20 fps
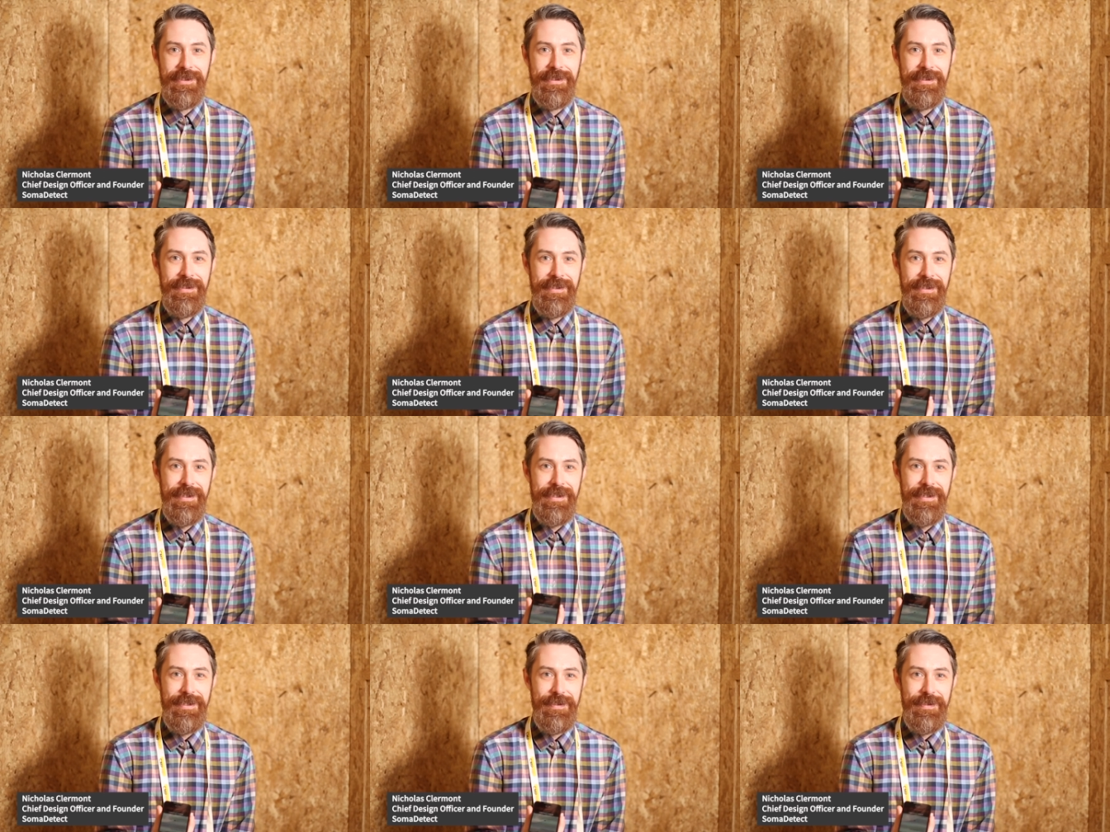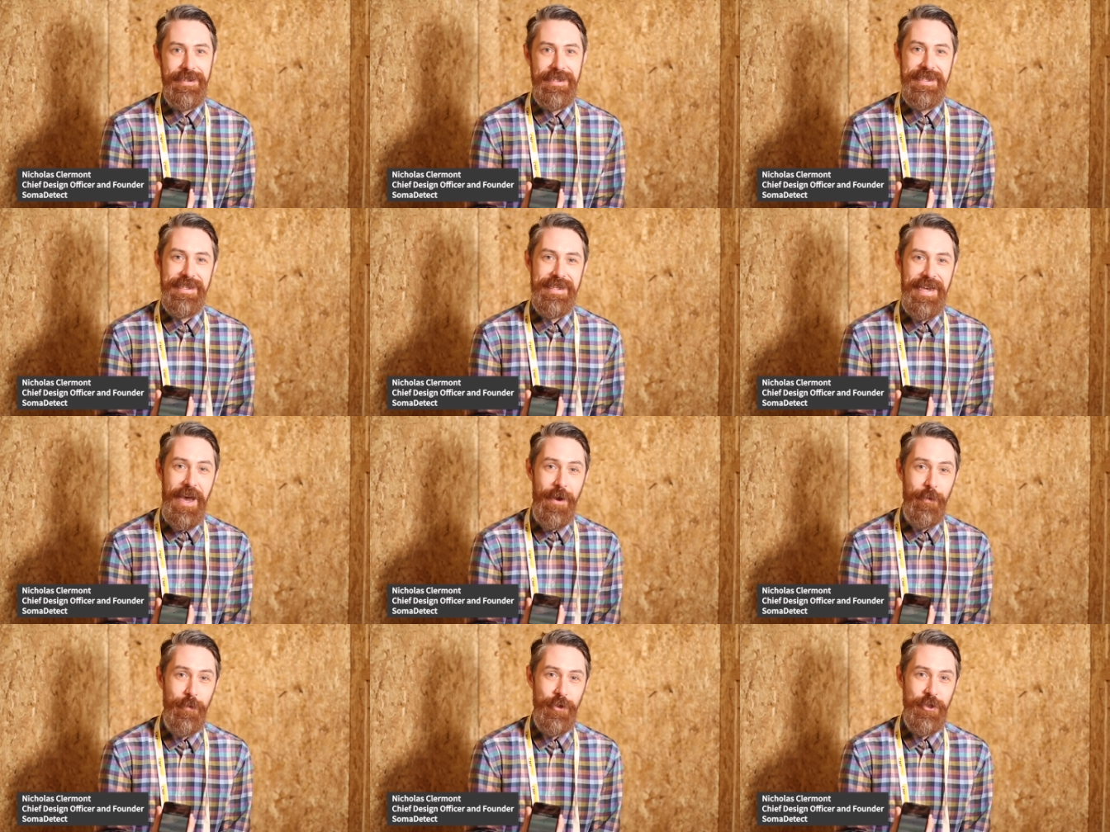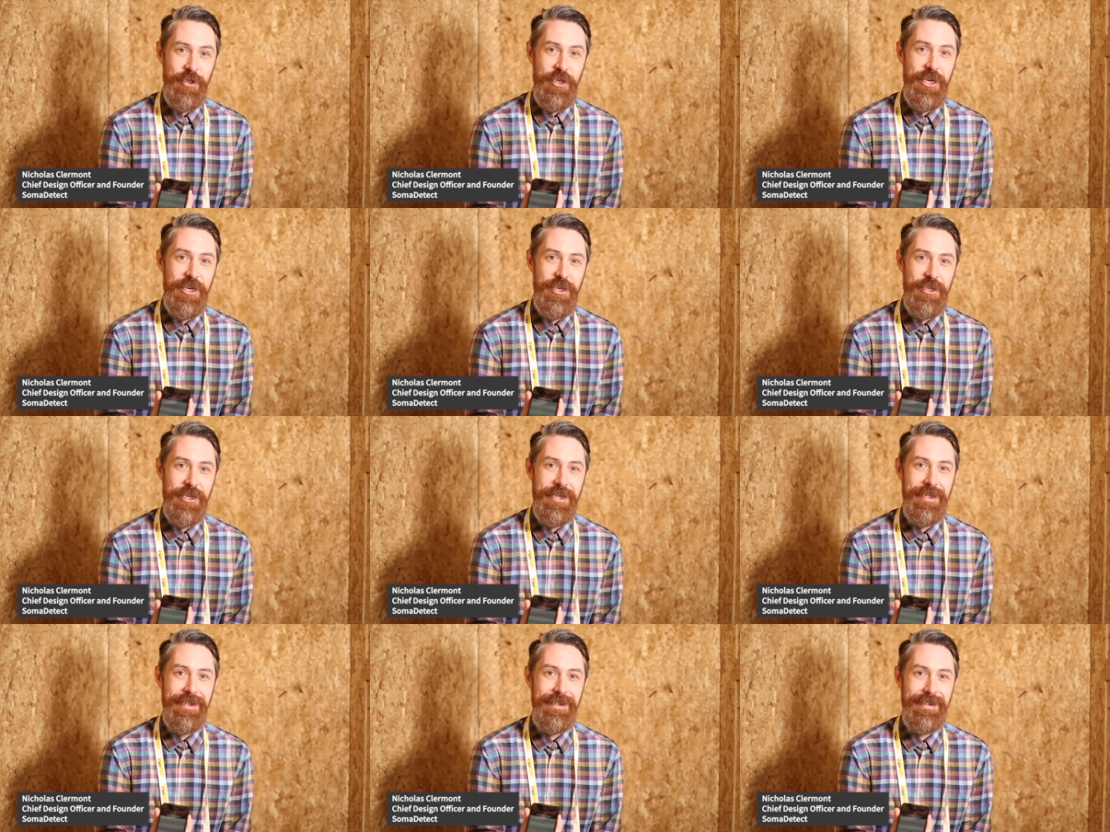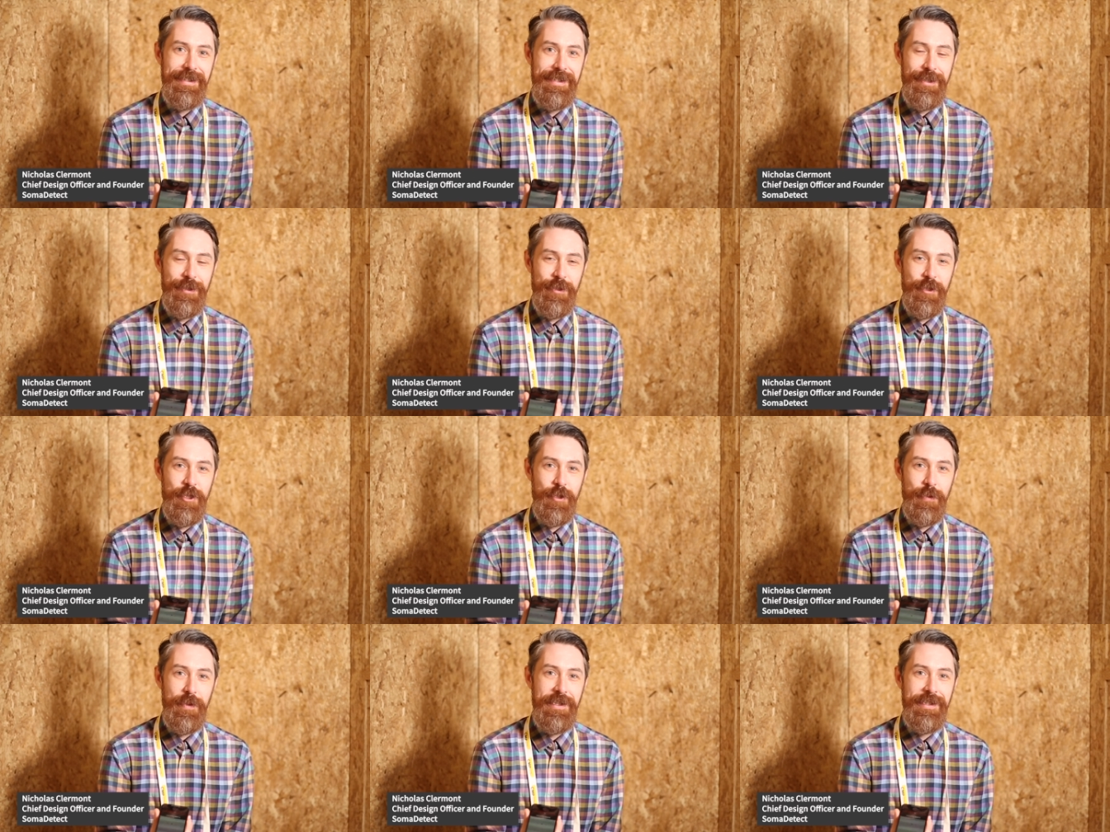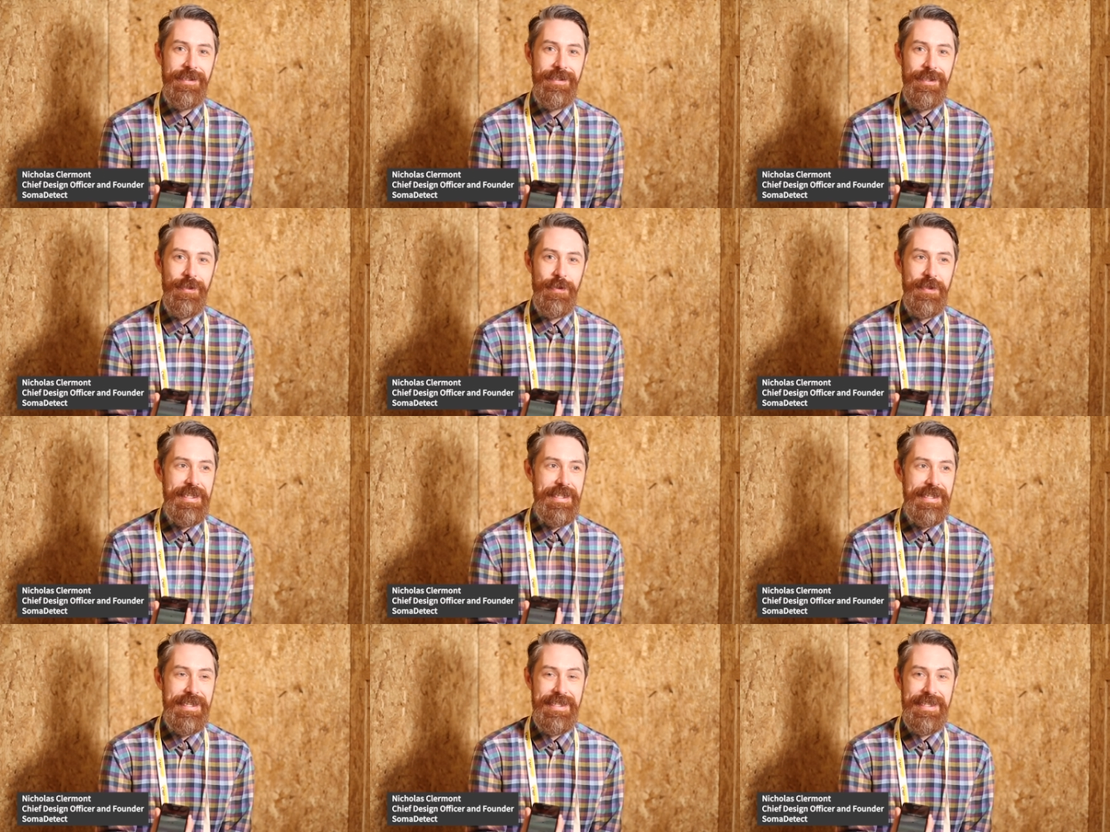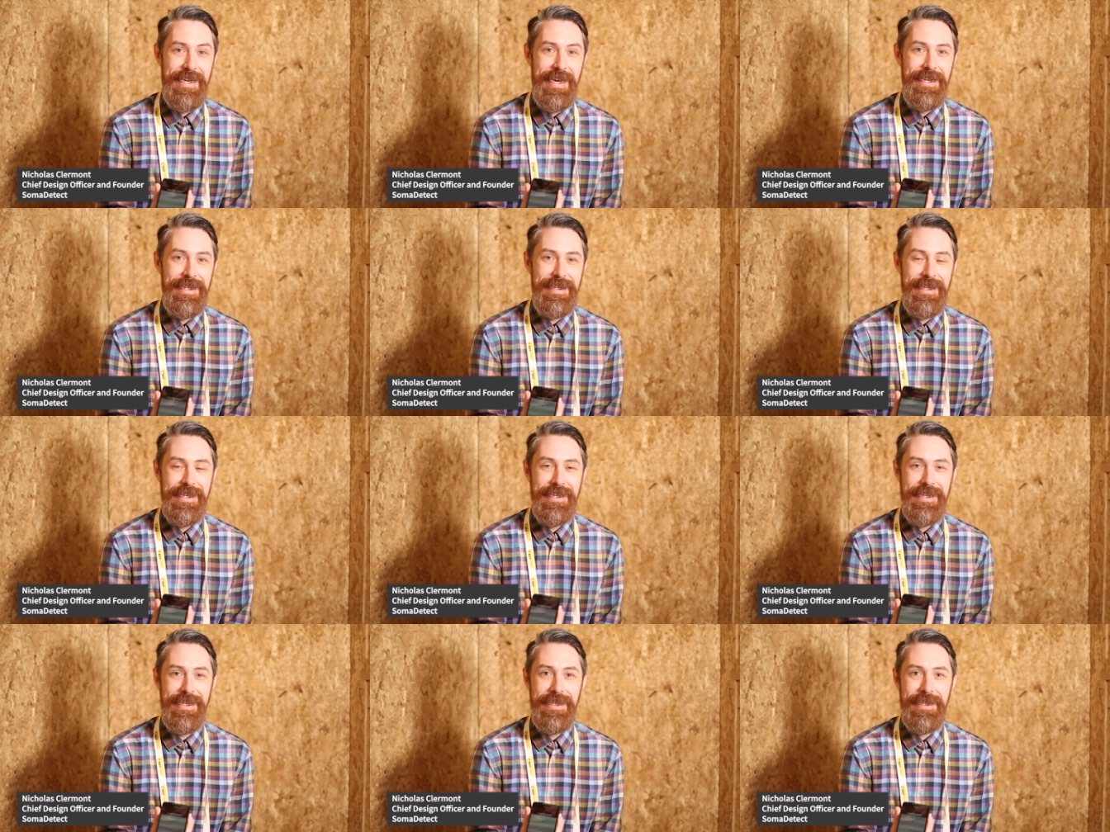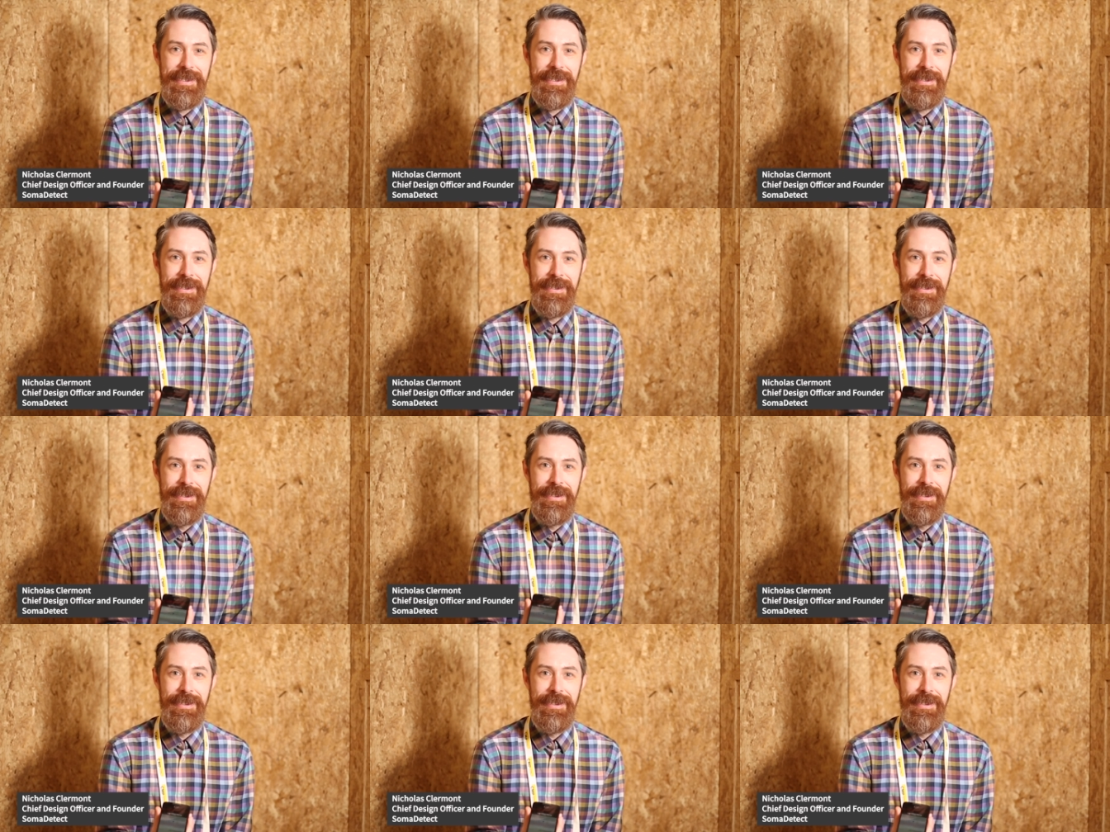So this is how we're changing the industry using design thinking